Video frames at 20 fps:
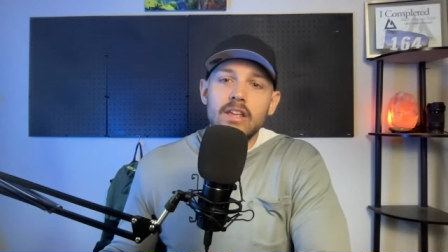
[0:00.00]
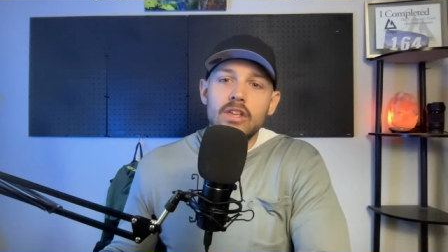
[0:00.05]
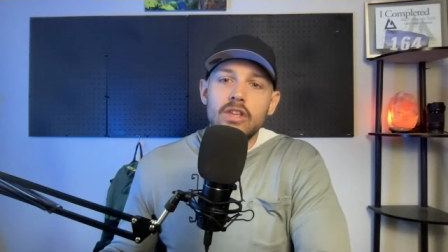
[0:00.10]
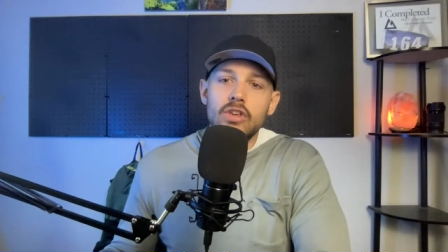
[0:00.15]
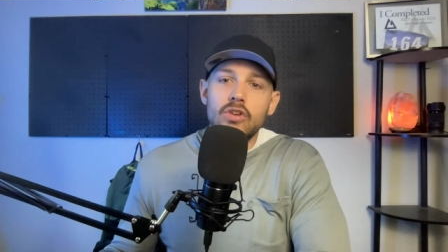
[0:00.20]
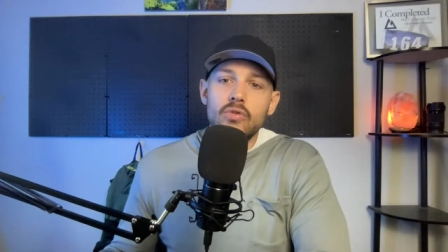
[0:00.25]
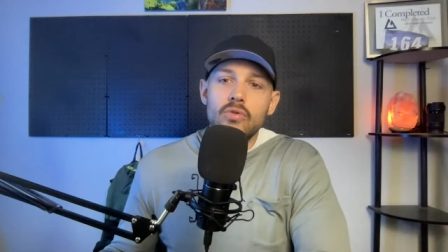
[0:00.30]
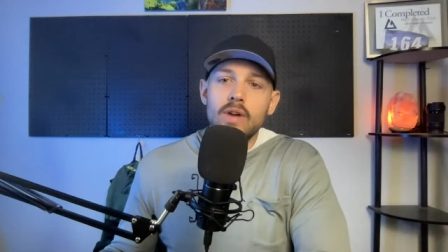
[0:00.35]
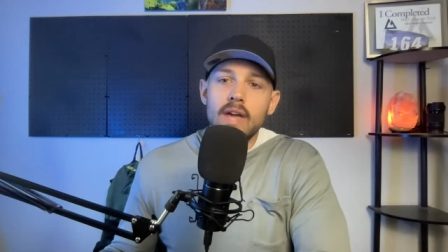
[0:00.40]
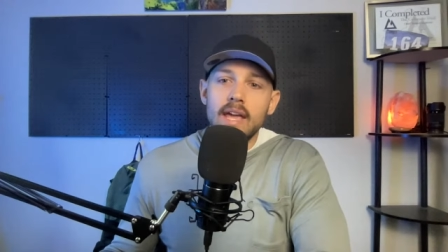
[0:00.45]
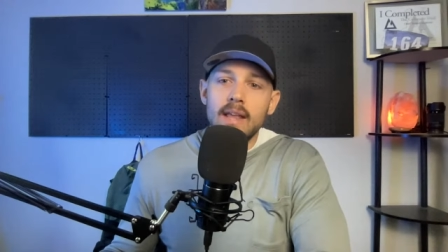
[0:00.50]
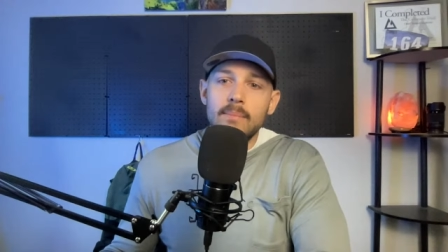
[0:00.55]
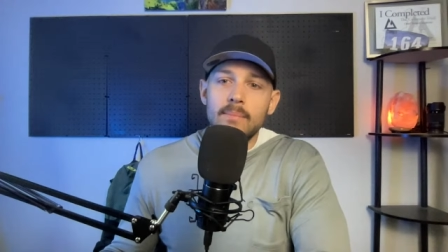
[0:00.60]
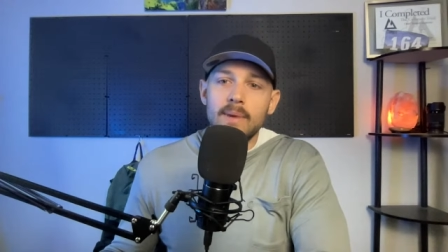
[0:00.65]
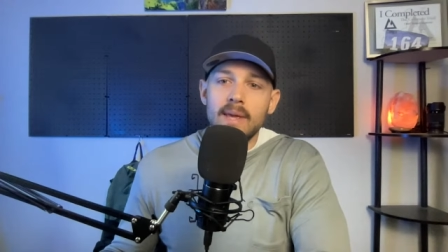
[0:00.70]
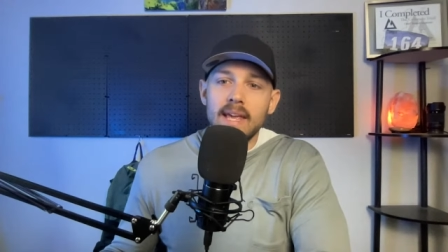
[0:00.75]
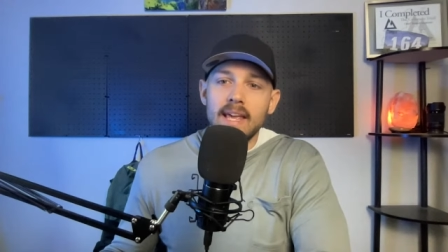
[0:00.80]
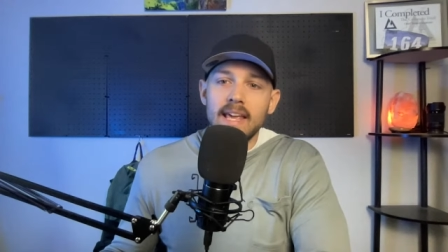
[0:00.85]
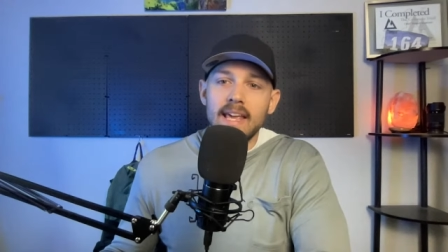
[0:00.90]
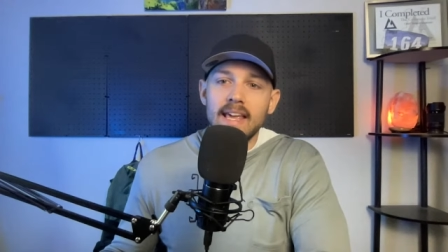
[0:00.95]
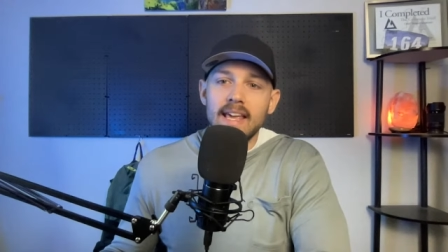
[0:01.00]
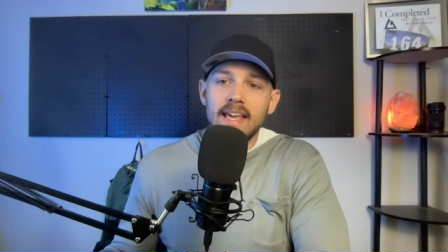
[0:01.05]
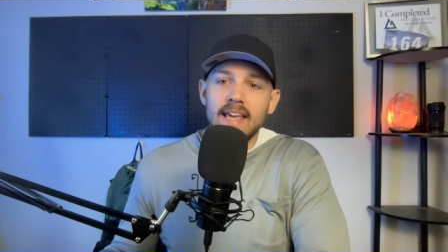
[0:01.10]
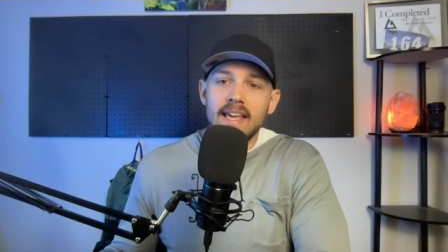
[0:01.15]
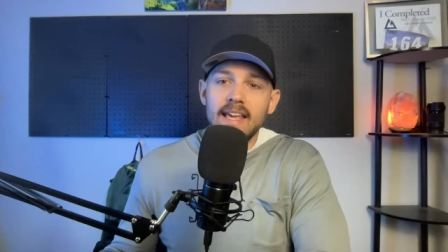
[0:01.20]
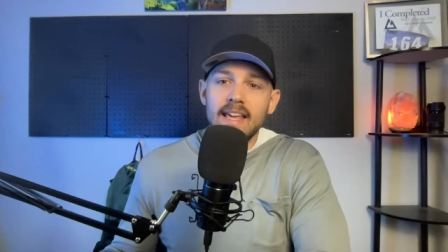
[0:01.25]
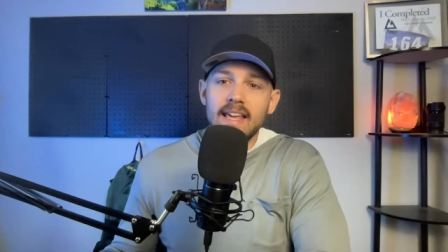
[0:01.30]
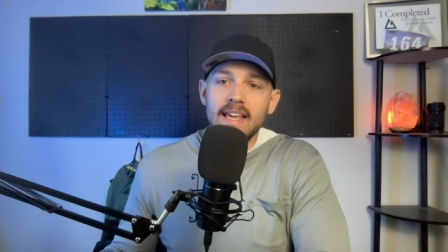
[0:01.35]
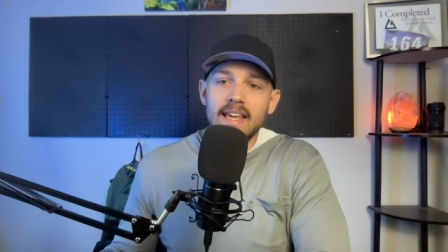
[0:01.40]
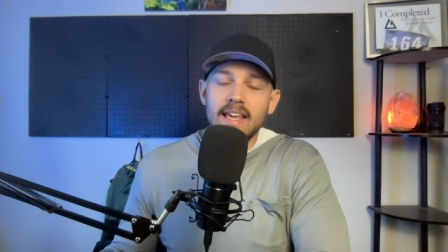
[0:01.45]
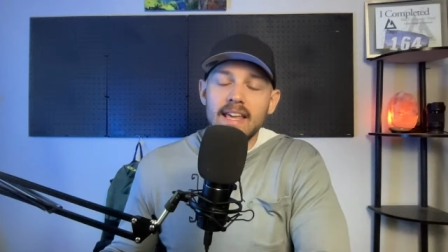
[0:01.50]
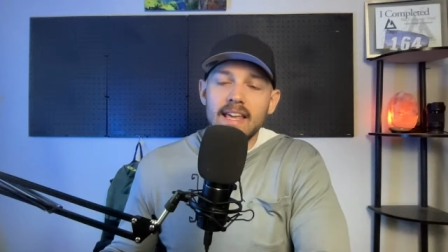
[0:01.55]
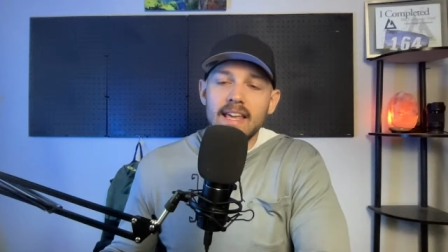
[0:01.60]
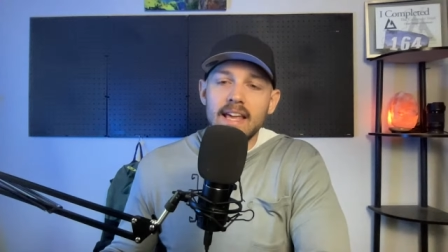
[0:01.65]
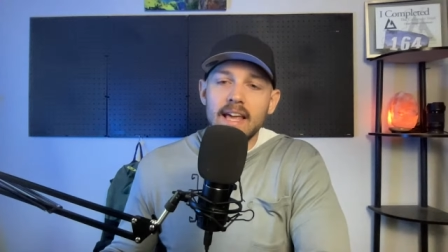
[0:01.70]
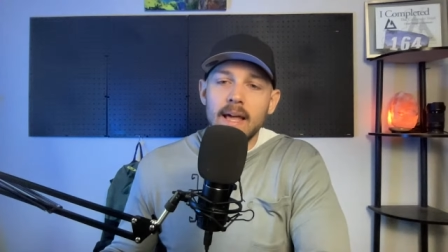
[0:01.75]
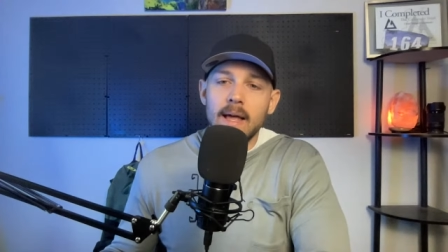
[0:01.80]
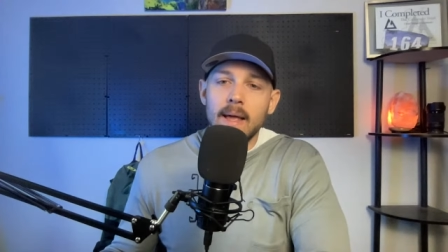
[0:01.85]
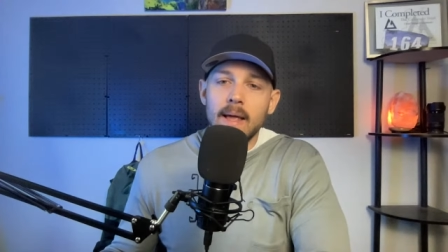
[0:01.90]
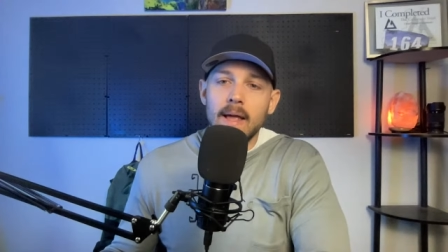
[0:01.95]
you can be,
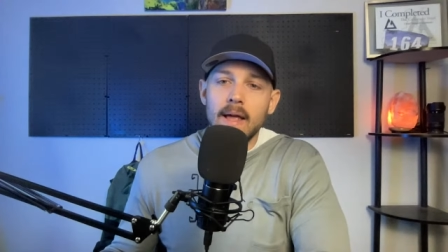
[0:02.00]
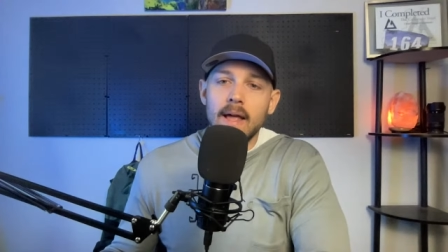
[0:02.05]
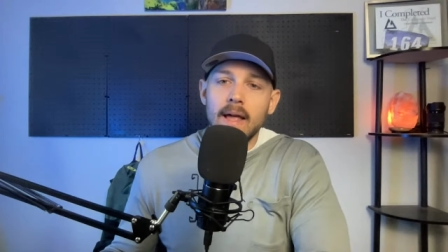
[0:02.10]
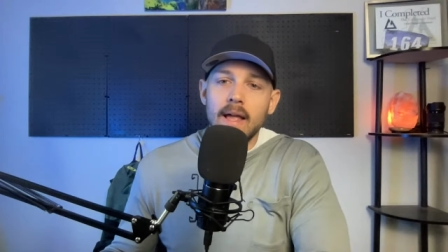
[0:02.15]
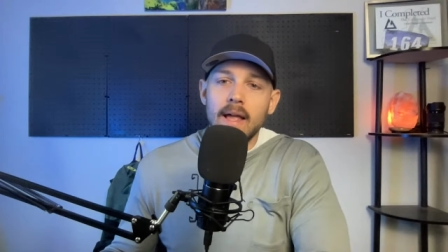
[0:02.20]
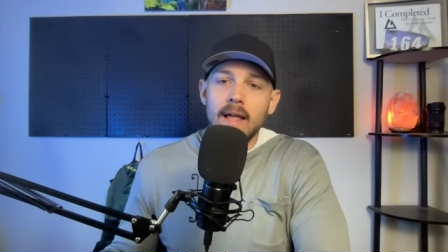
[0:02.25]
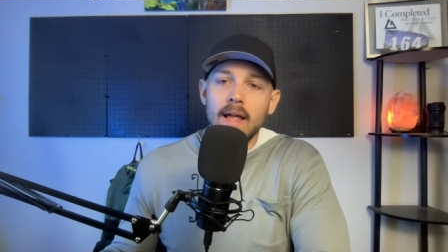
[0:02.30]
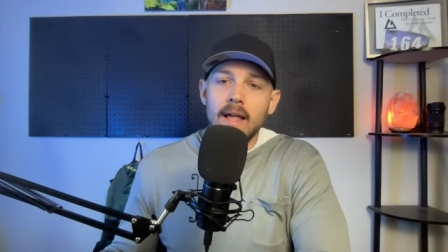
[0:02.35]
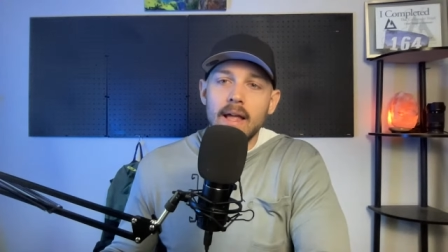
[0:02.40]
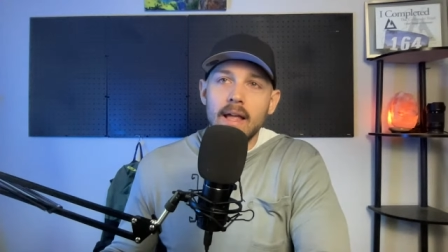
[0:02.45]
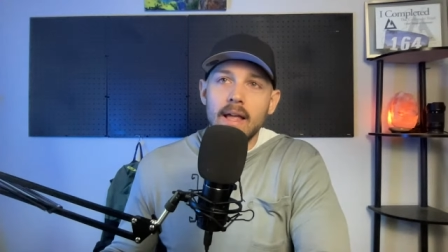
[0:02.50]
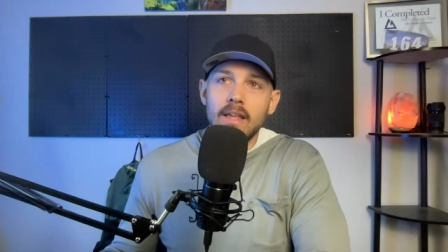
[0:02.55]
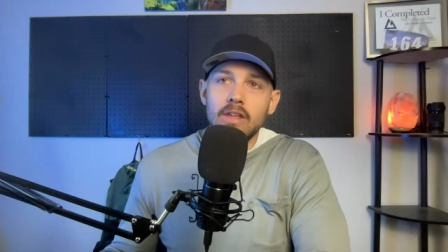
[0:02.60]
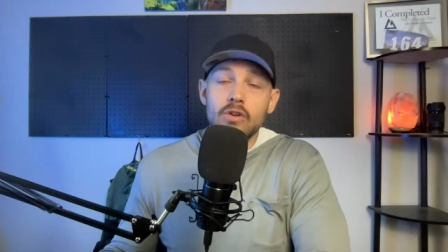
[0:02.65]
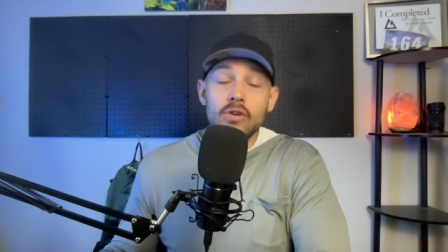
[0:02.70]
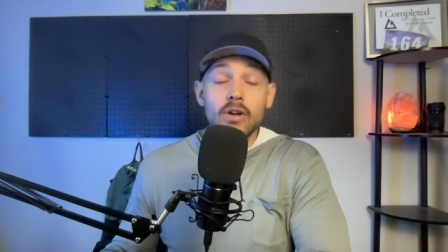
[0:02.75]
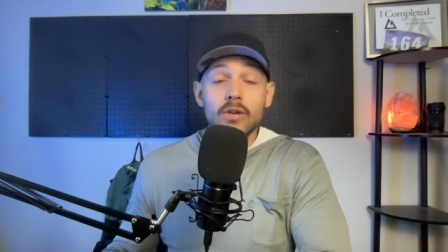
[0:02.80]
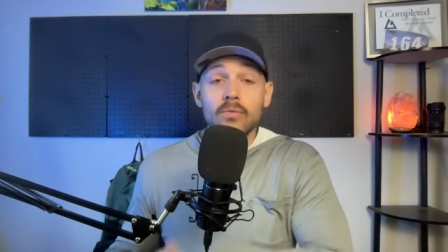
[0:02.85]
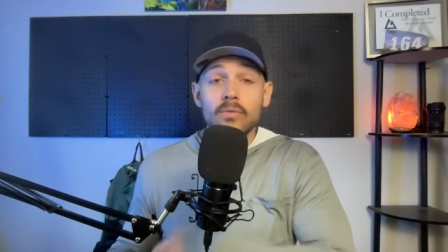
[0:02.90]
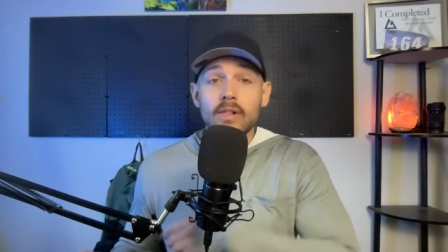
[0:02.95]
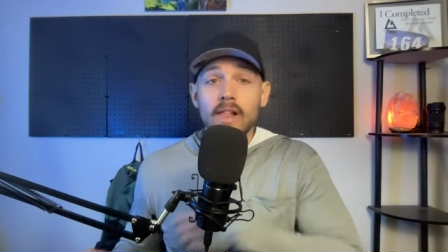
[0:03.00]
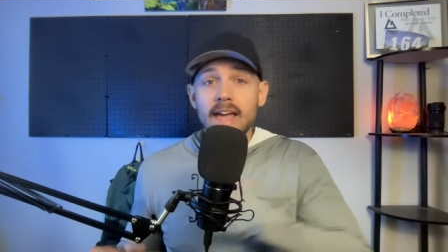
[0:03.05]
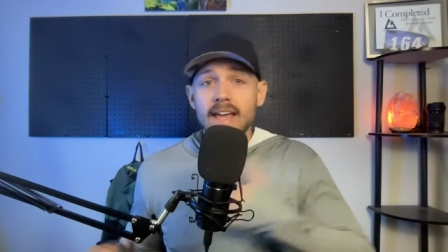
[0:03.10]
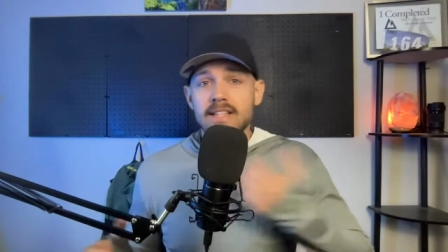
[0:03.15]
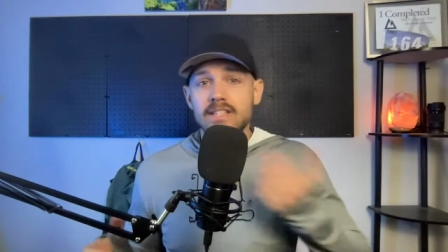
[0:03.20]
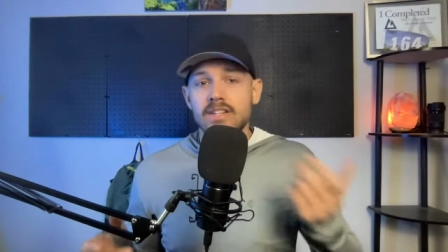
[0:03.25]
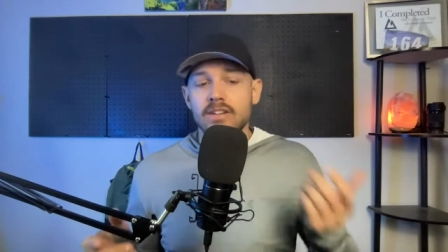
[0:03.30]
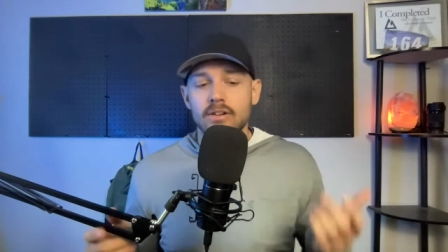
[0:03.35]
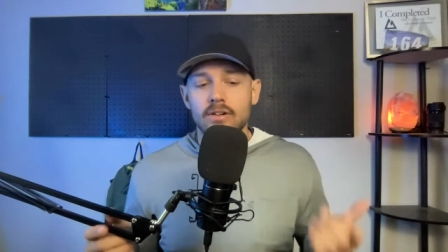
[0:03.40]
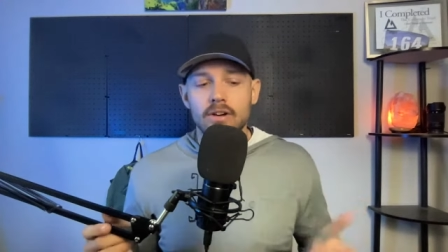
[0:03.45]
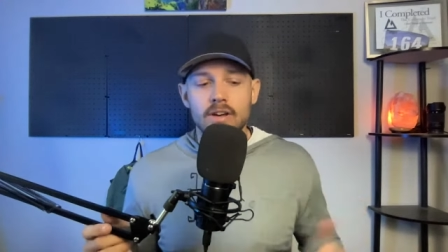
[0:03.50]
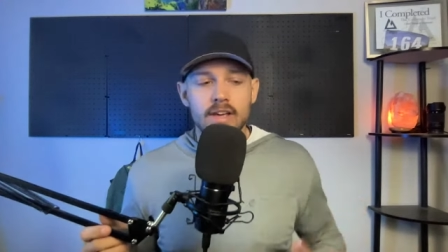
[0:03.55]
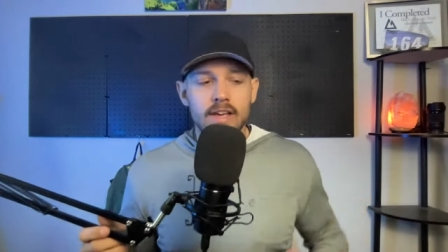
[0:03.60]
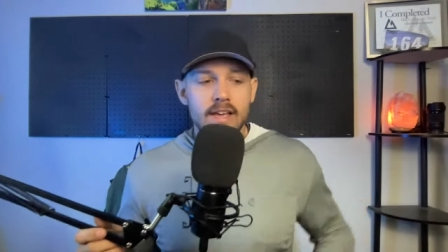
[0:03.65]
you can relate to.